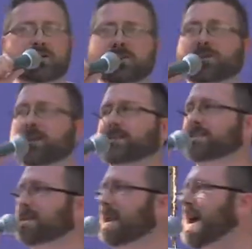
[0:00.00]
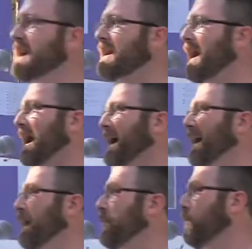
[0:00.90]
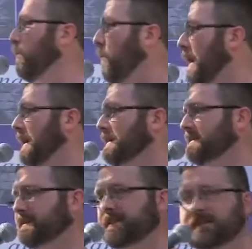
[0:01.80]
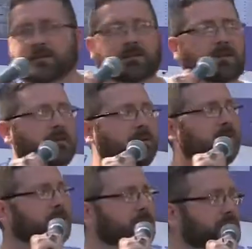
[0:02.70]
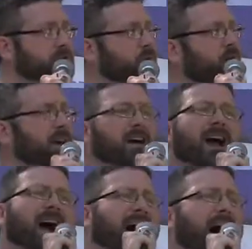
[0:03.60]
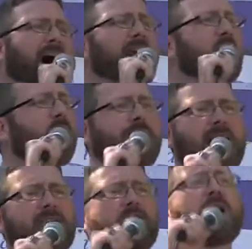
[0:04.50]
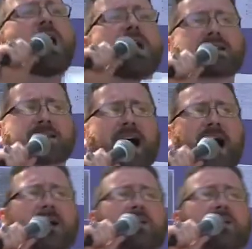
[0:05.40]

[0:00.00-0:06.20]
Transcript: just like I was. Drunk, high, whatever. God